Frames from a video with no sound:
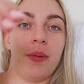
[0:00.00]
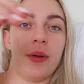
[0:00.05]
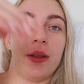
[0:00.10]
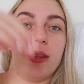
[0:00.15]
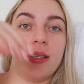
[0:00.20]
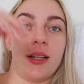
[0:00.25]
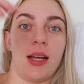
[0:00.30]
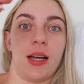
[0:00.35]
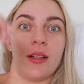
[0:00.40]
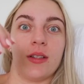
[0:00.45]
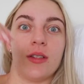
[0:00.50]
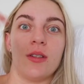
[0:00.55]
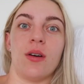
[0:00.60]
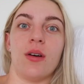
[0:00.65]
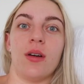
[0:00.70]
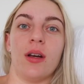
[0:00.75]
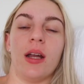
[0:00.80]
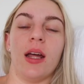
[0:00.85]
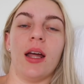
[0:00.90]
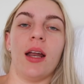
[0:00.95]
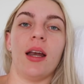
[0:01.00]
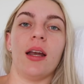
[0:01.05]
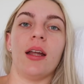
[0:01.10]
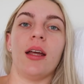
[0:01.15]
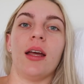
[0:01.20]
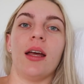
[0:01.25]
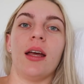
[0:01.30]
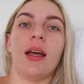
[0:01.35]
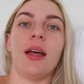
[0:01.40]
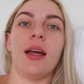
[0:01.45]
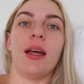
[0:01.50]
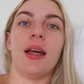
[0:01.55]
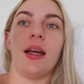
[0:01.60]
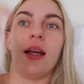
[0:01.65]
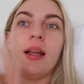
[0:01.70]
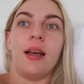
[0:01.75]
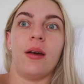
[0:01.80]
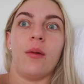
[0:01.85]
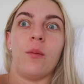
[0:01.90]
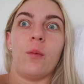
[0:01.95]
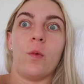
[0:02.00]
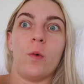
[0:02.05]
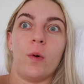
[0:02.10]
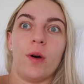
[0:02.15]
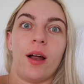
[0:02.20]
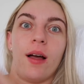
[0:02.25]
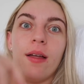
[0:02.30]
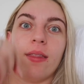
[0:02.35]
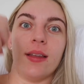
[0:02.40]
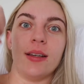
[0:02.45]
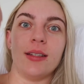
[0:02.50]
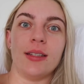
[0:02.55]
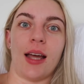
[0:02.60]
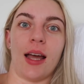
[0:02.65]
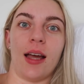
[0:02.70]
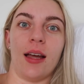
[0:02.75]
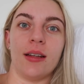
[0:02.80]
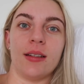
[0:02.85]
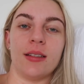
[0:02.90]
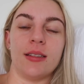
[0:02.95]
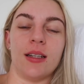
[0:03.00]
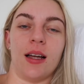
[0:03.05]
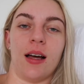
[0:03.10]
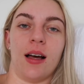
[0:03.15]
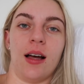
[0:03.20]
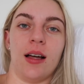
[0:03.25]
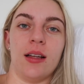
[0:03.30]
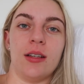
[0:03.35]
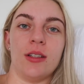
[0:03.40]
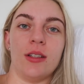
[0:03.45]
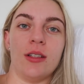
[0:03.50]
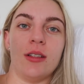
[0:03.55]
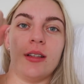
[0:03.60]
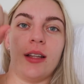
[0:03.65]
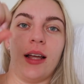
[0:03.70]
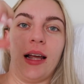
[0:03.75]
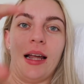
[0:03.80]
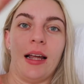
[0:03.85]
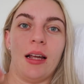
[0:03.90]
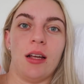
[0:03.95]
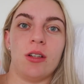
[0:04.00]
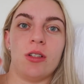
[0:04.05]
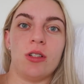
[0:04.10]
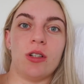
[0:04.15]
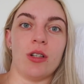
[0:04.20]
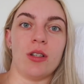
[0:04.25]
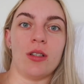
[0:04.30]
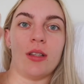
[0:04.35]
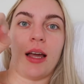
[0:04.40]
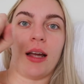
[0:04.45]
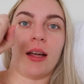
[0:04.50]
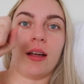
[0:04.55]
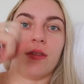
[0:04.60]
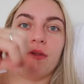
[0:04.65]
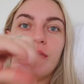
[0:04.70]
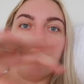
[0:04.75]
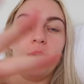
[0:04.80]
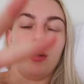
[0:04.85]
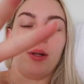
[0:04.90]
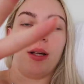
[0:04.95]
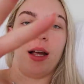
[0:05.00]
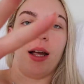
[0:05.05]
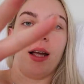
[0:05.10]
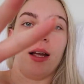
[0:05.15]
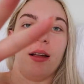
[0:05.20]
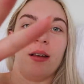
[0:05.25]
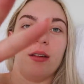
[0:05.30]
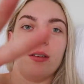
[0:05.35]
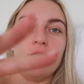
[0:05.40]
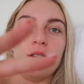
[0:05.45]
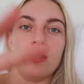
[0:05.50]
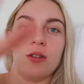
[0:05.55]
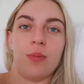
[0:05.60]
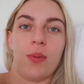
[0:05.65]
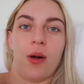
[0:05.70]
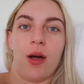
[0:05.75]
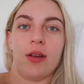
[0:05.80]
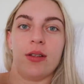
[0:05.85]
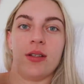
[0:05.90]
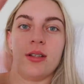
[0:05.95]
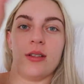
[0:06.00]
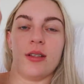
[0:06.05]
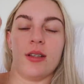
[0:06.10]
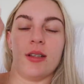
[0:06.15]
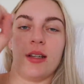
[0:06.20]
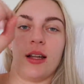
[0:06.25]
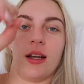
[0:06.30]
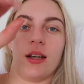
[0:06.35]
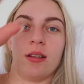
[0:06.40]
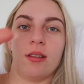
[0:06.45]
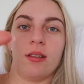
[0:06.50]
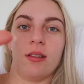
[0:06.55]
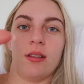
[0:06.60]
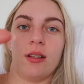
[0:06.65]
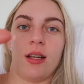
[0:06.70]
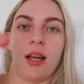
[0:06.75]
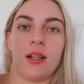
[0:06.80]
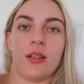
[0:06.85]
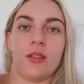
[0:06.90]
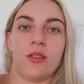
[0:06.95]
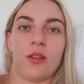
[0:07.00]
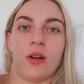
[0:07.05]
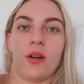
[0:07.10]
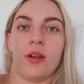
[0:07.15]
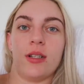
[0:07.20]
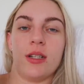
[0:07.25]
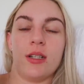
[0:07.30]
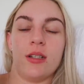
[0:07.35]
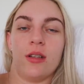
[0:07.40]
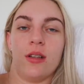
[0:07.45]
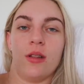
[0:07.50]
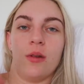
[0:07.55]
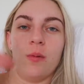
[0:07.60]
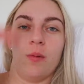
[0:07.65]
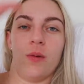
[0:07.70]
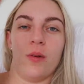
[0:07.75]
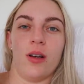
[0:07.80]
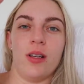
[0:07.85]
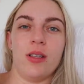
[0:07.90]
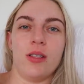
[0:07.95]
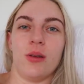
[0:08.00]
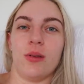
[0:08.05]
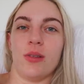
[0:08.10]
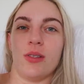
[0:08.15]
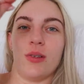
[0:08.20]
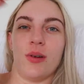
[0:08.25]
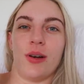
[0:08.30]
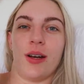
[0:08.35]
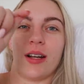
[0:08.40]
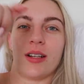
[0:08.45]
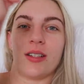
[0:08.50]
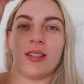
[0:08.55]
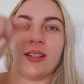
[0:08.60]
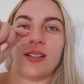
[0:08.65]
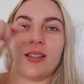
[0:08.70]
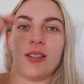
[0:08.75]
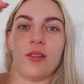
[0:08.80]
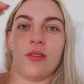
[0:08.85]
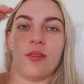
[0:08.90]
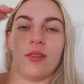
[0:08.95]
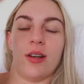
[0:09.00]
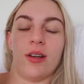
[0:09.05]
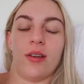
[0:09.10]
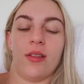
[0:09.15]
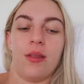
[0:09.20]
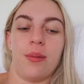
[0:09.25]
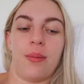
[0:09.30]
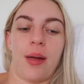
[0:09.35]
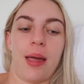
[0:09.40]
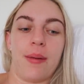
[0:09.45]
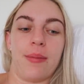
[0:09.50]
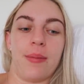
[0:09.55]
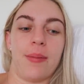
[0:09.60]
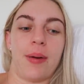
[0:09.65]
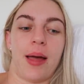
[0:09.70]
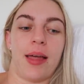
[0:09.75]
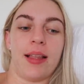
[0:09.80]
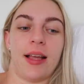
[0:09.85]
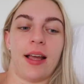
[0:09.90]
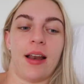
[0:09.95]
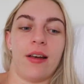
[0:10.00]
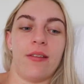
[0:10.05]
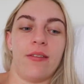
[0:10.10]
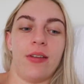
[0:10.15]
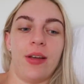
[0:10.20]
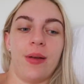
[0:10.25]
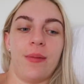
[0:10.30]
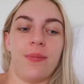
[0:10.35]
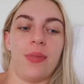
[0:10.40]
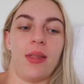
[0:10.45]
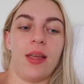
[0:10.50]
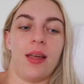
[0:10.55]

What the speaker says: with texture on it in water, the texture, the ink just like fully disperses and like gets soaked into the water, so it's not actually still written on the paper by the end of it,